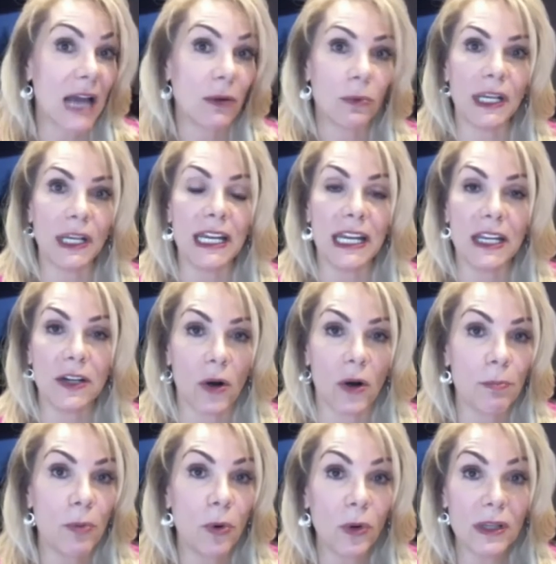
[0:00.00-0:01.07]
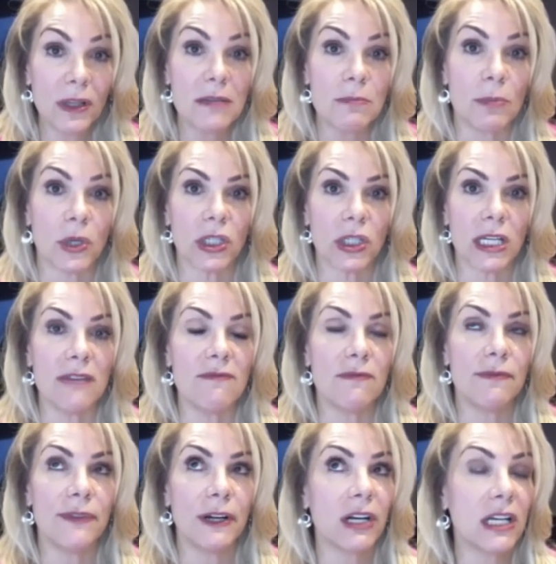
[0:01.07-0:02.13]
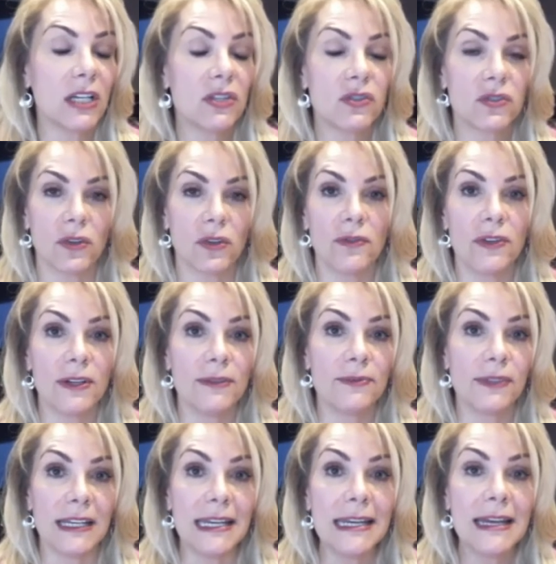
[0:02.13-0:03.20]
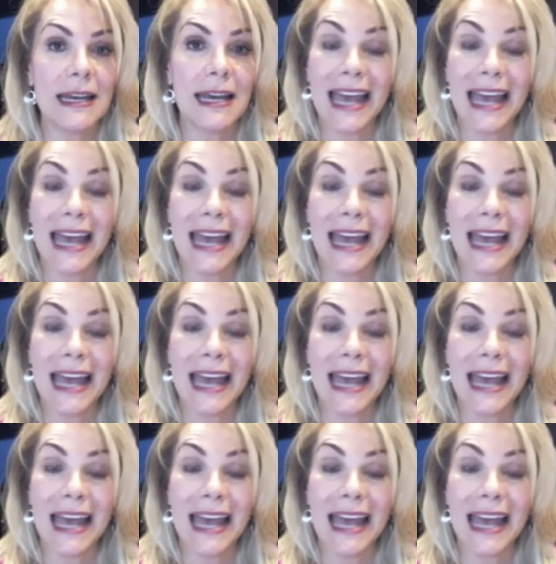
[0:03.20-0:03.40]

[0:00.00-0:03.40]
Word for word: equity in our Portland market very conservatively